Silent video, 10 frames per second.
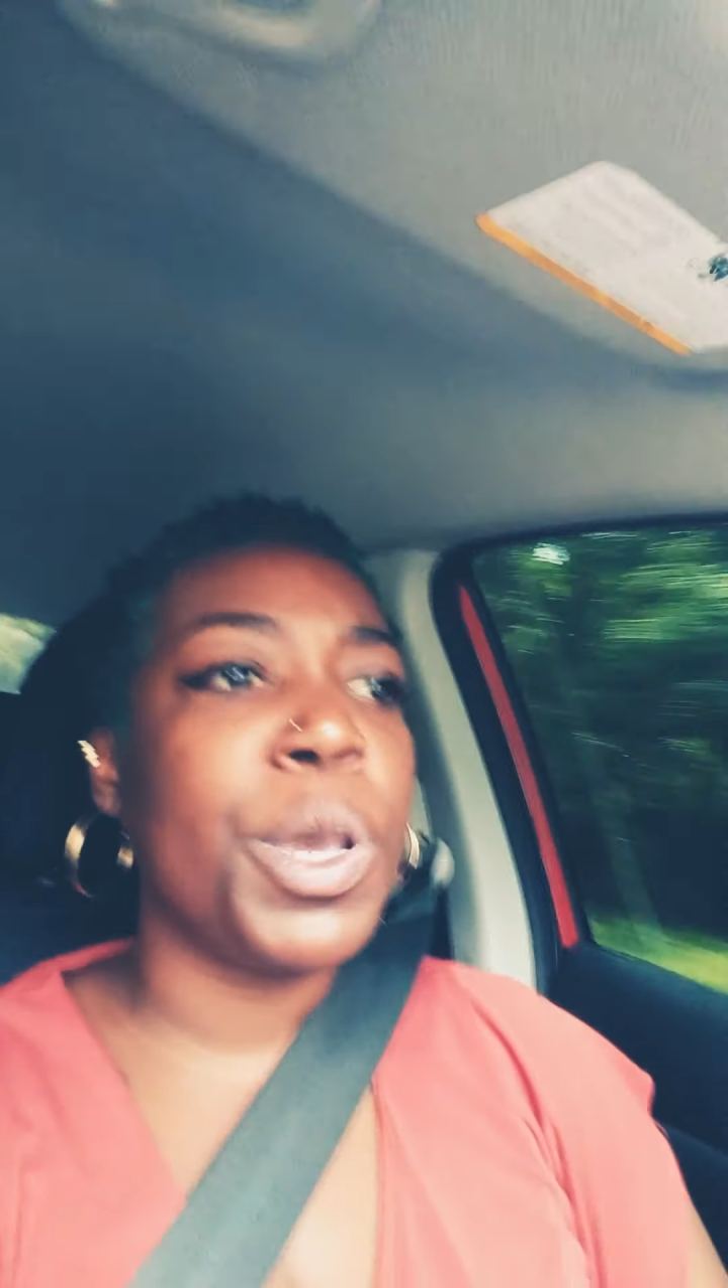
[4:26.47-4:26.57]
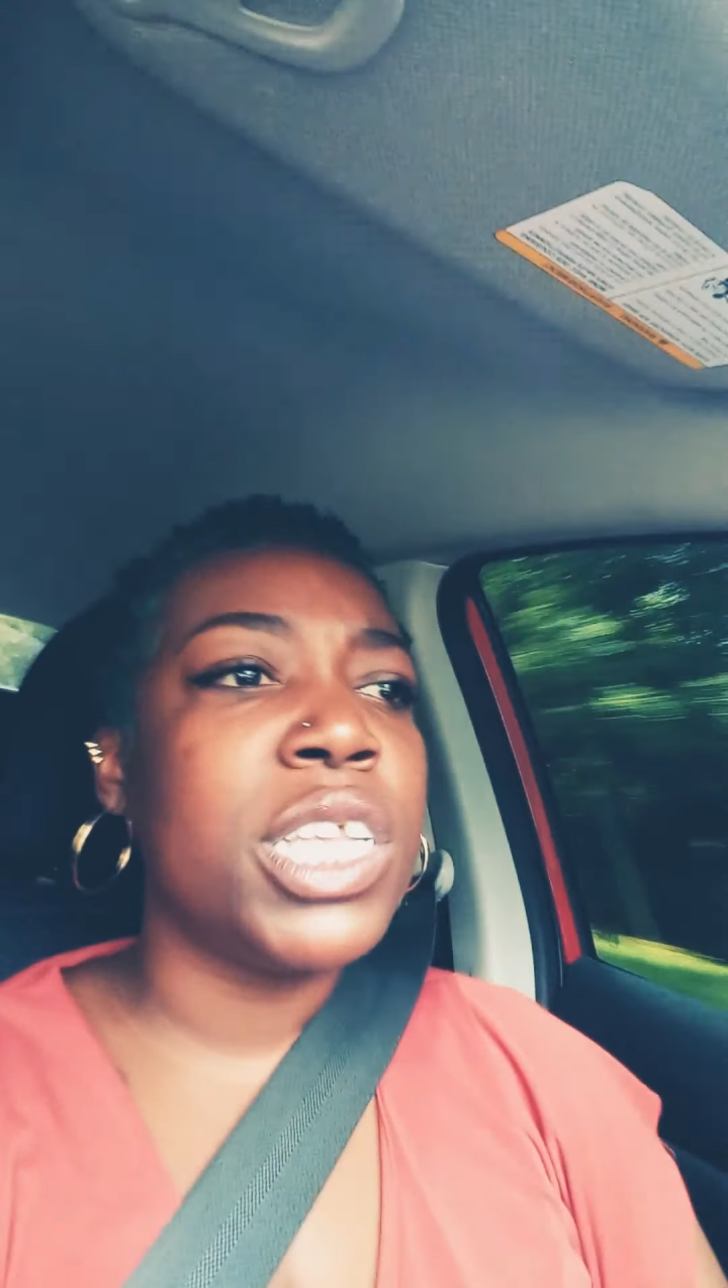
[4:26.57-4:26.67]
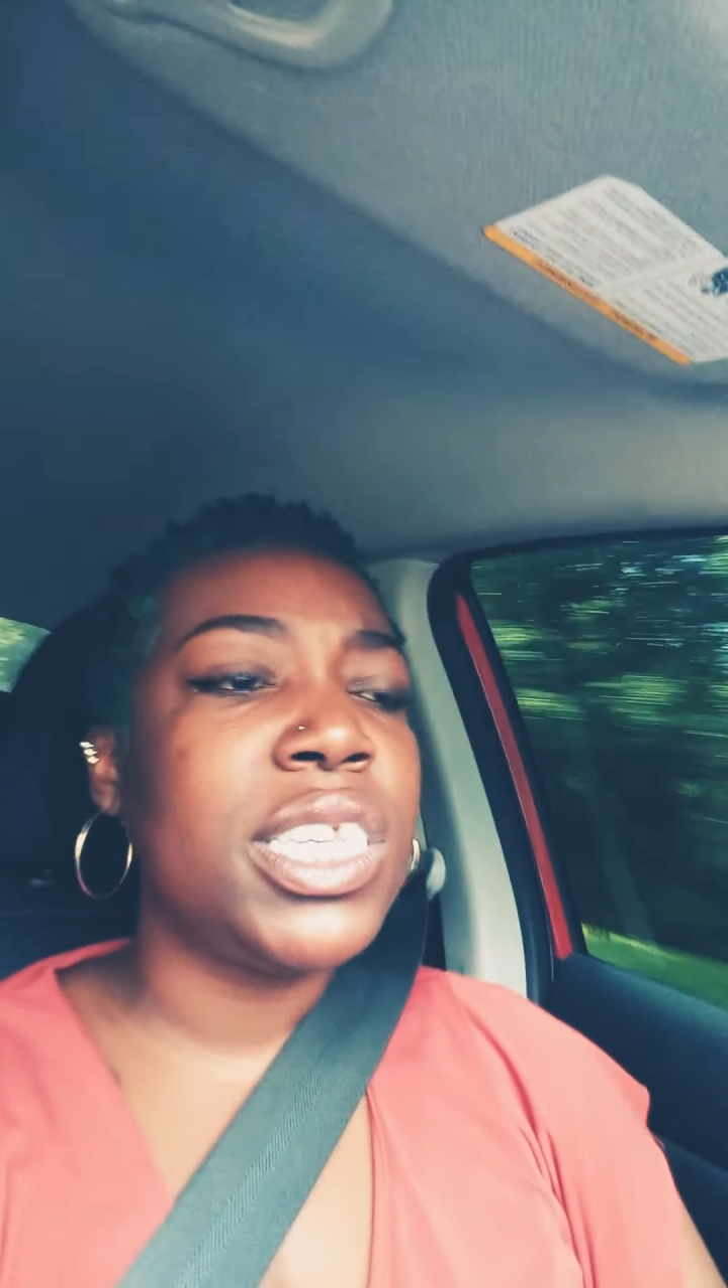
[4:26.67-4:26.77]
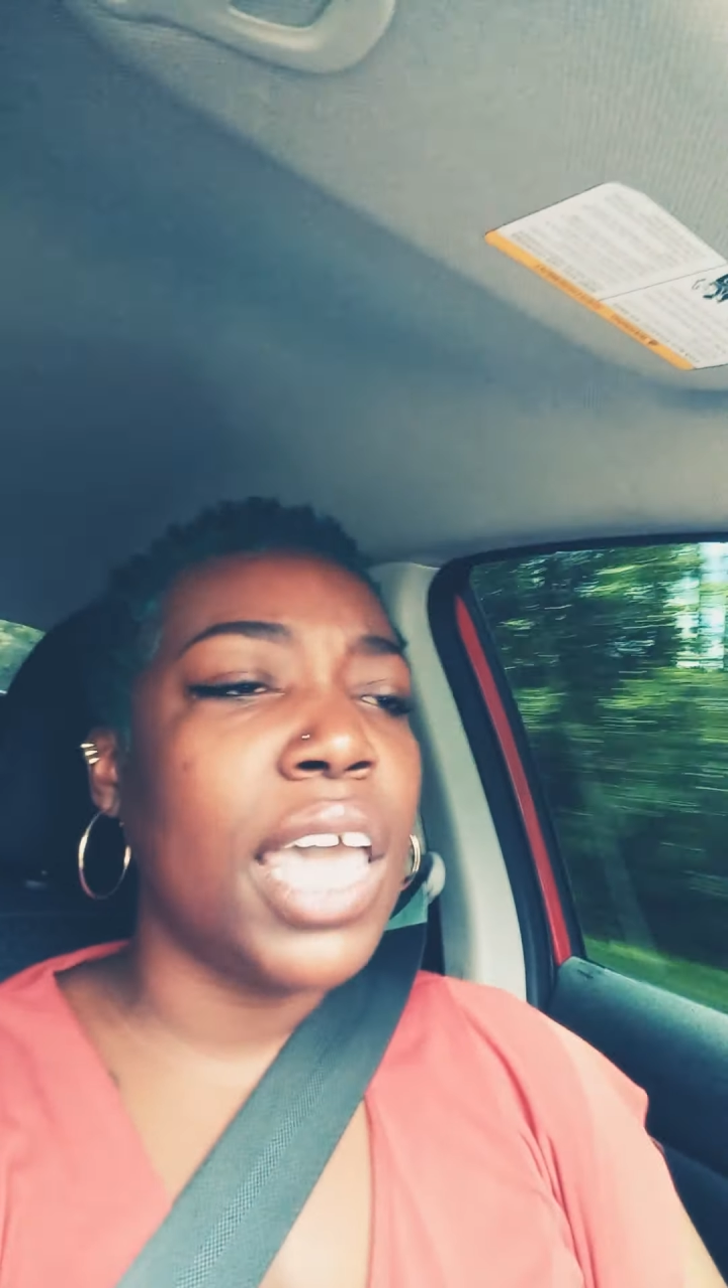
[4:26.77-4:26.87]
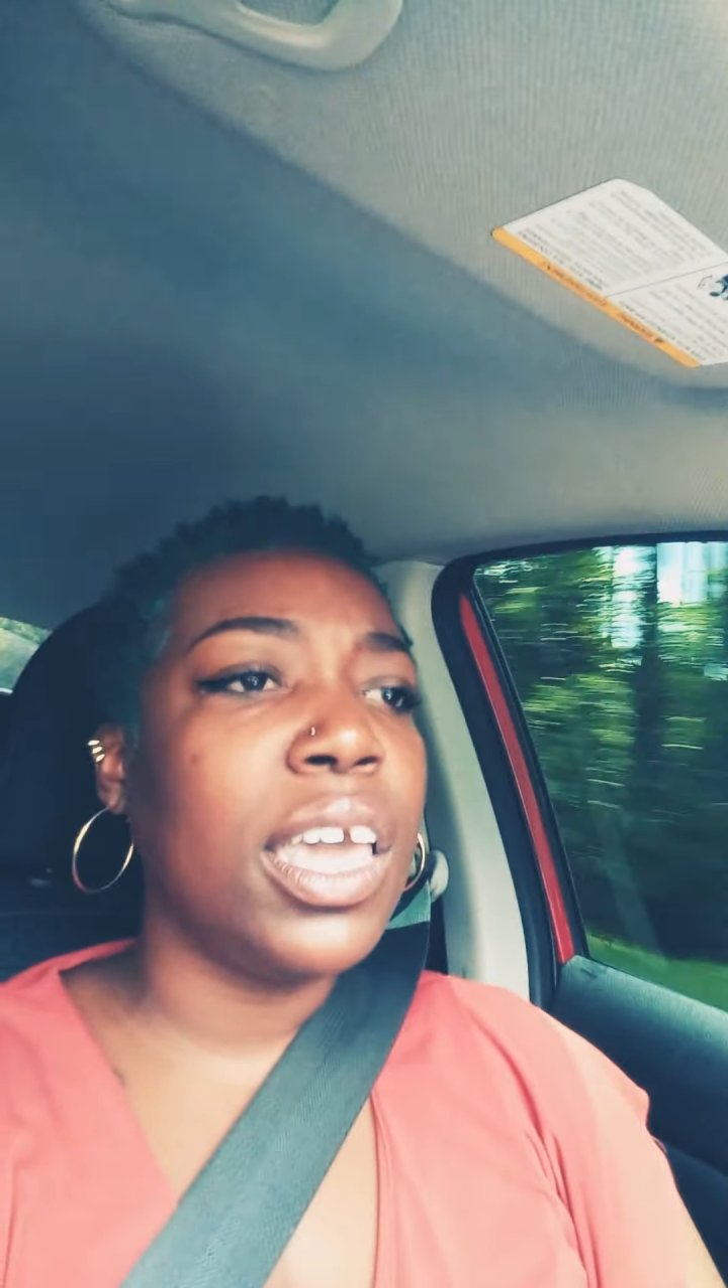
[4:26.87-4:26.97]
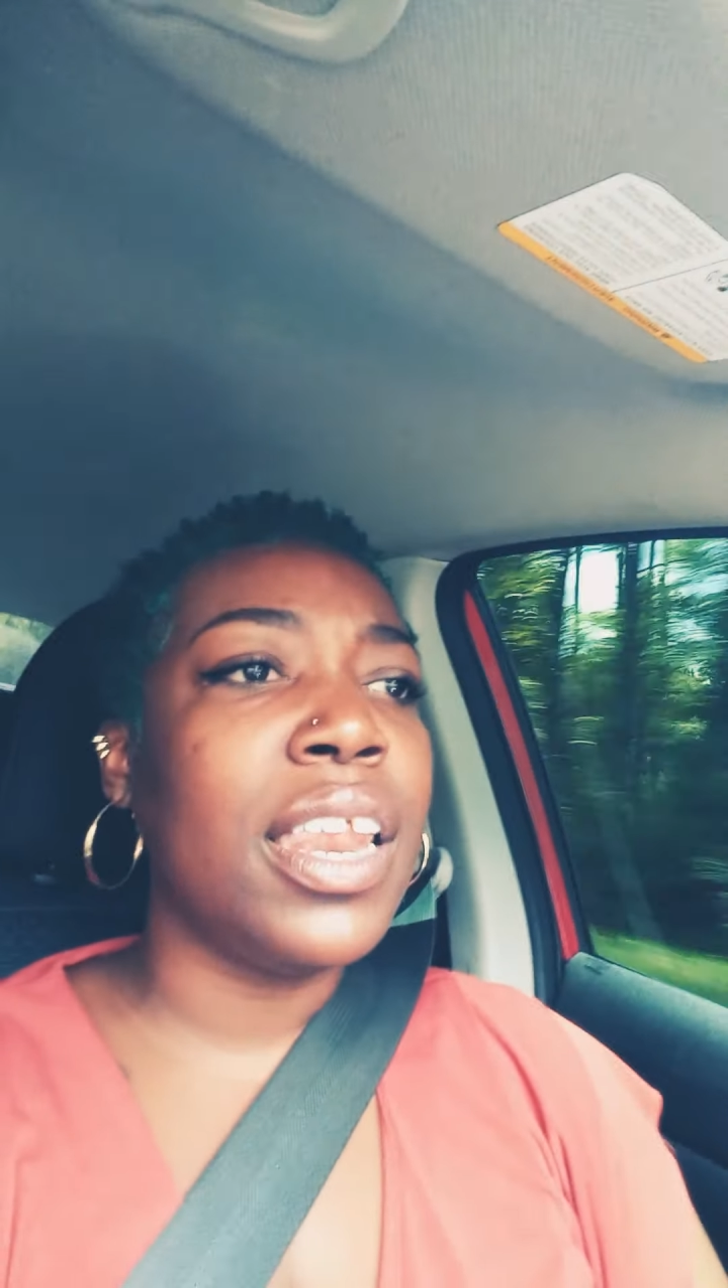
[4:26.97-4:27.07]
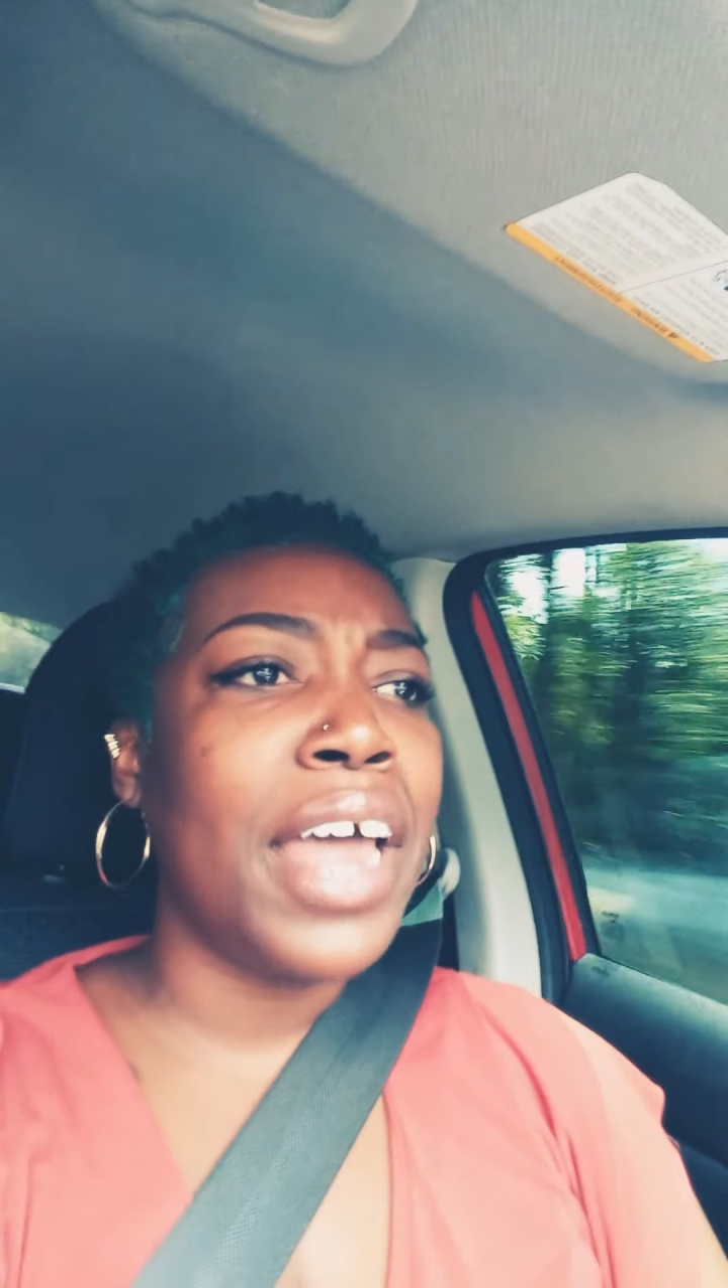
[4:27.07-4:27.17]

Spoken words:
being taken